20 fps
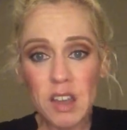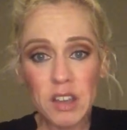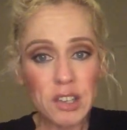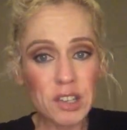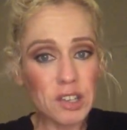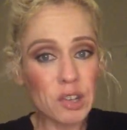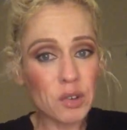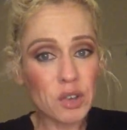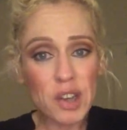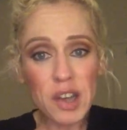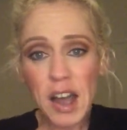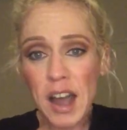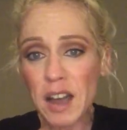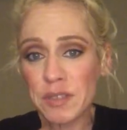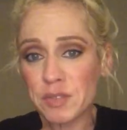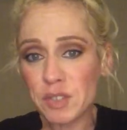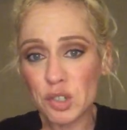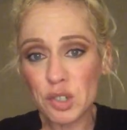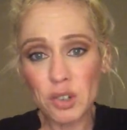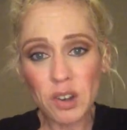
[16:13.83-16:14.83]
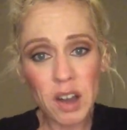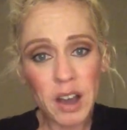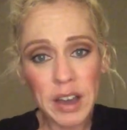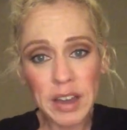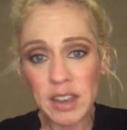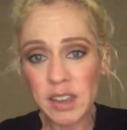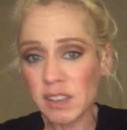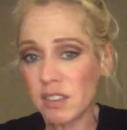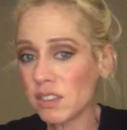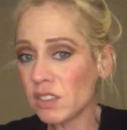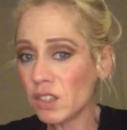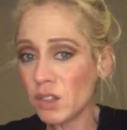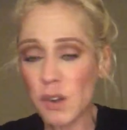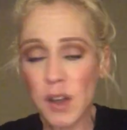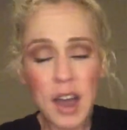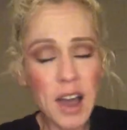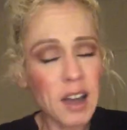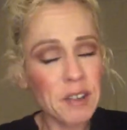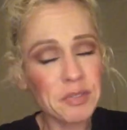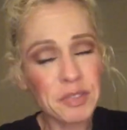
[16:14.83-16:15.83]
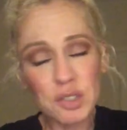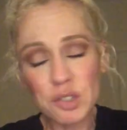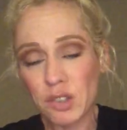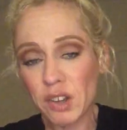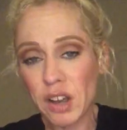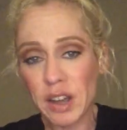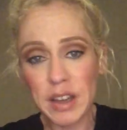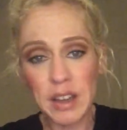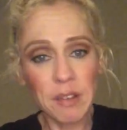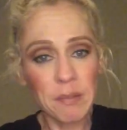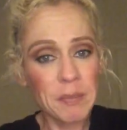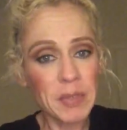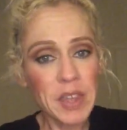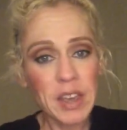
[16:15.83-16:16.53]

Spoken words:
You know, you have to try. You have to try.